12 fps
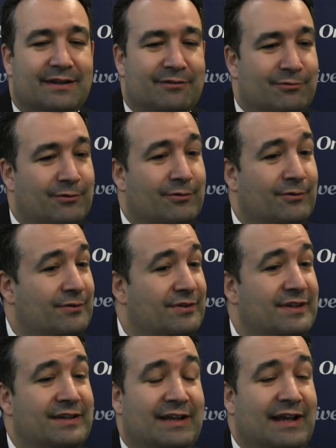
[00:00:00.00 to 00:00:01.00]
for
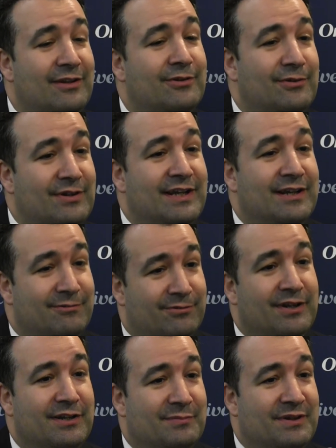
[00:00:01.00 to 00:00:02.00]
the elderly and
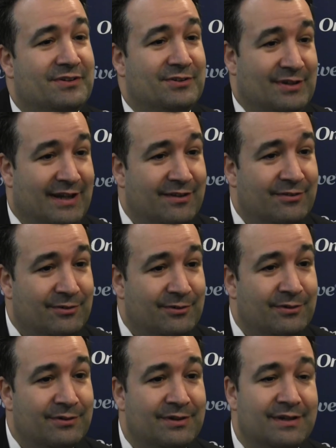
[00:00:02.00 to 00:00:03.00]
frail patient either.